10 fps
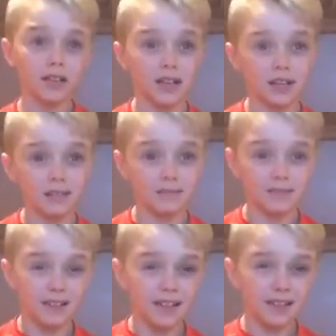Um,
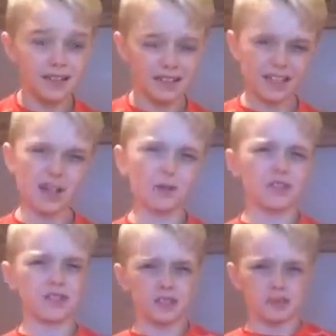like now
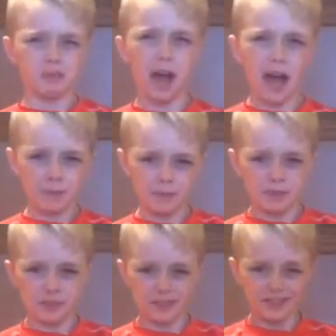it's just bad
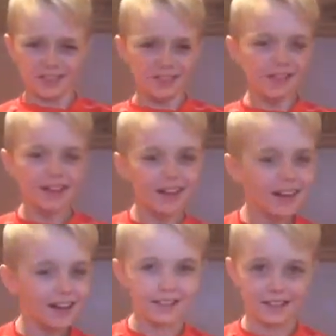because
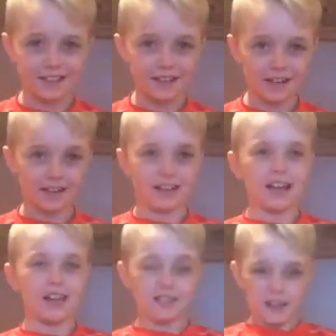it's nearly the
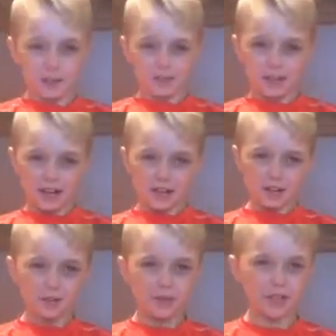end and I'm starting to
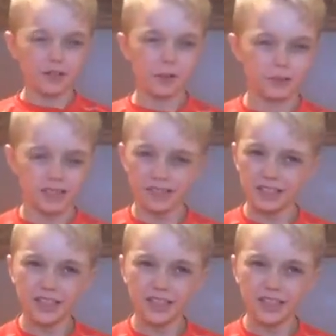do videos and